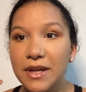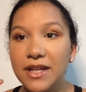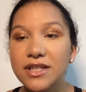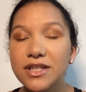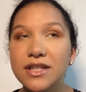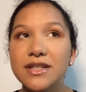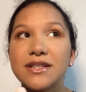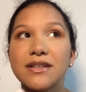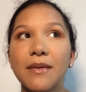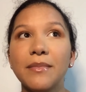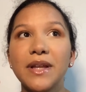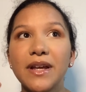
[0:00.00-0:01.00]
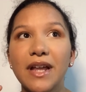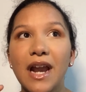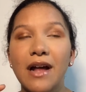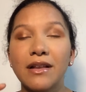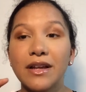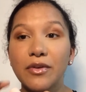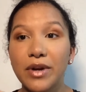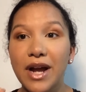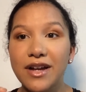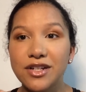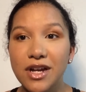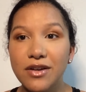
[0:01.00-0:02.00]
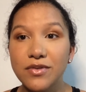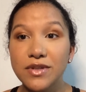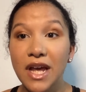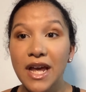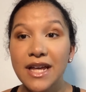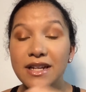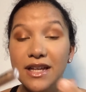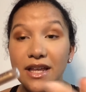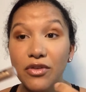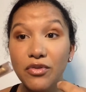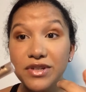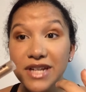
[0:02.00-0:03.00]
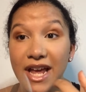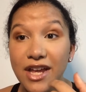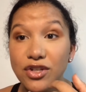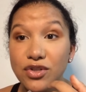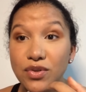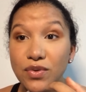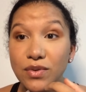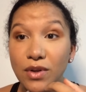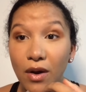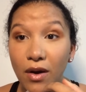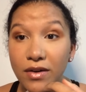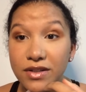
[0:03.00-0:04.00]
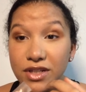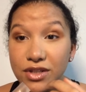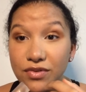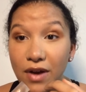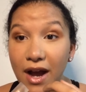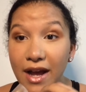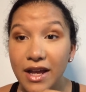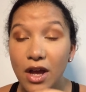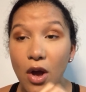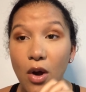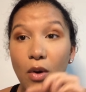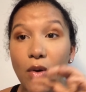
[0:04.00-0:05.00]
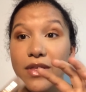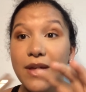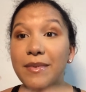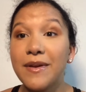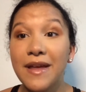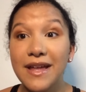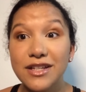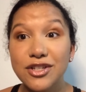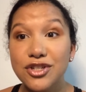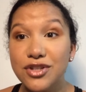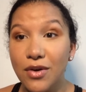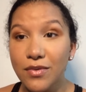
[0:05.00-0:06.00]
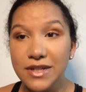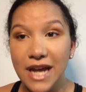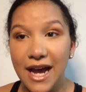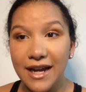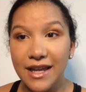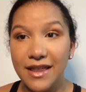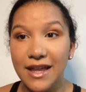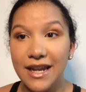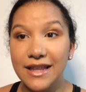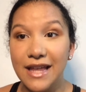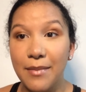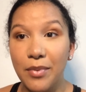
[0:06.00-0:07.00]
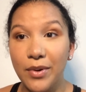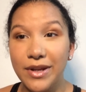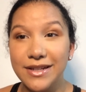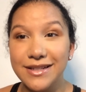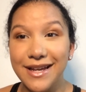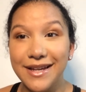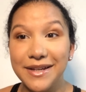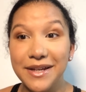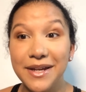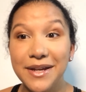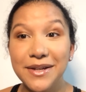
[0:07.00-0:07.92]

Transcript: It's just some liquid eyeshadows either take too long to dry, or they get so tacky that at that point it's like,